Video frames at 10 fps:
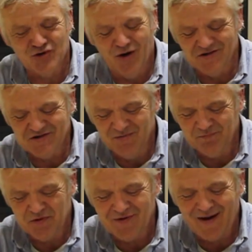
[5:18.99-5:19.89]
draw
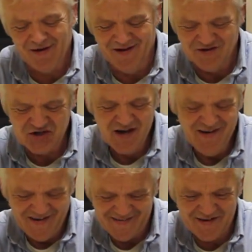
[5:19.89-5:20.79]
some parabolas
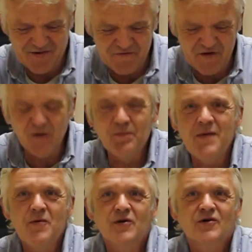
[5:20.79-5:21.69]
and I can feel
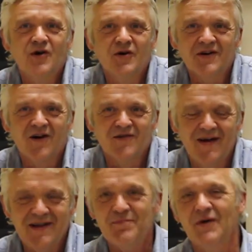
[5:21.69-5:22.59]
people groaning
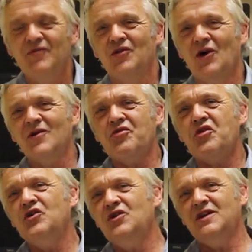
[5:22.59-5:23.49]
already but the only thing